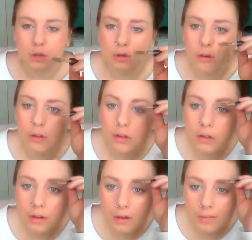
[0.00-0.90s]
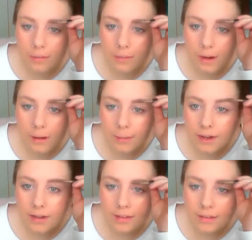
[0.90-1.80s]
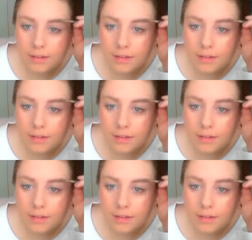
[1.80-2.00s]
on over my eyebrows.